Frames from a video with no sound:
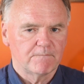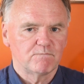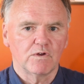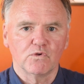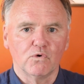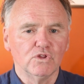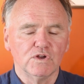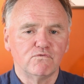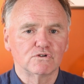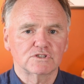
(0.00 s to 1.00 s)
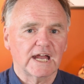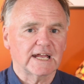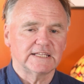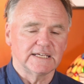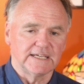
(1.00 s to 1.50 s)
Now the only force
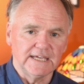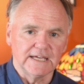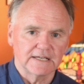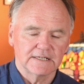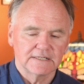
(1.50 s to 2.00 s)
acting here